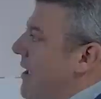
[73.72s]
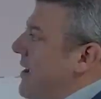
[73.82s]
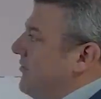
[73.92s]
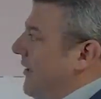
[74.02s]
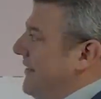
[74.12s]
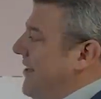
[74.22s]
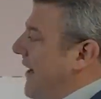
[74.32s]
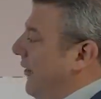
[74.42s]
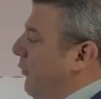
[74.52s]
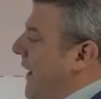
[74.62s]
So let's
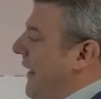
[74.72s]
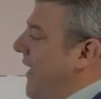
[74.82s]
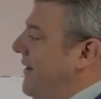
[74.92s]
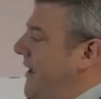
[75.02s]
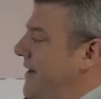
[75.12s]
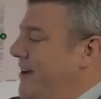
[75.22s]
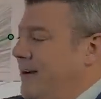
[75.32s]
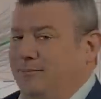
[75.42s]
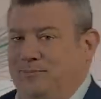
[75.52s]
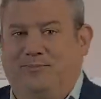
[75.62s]
take a look at La
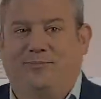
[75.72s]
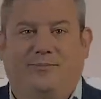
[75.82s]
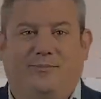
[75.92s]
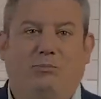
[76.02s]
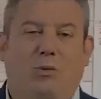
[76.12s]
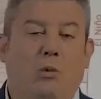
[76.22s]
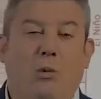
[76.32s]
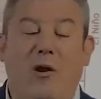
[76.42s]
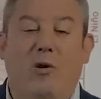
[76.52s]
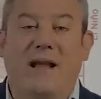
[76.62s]
Nina.
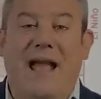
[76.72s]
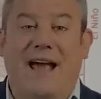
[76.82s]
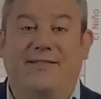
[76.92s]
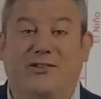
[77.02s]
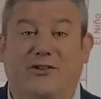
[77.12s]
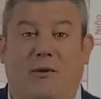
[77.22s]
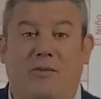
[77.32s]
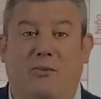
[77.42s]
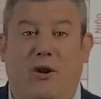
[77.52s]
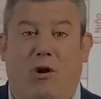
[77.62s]
Where are we at? This is from the
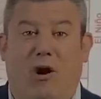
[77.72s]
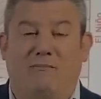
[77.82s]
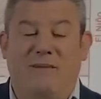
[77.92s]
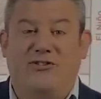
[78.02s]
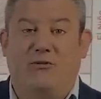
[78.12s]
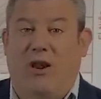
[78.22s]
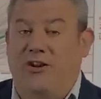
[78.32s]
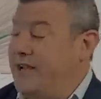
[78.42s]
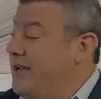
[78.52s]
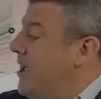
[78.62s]
Bureau of
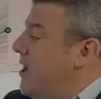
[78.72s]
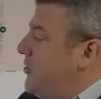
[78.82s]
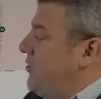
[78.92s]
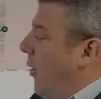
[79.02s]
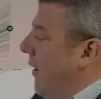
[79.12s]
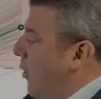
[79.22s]
Meteorology, showing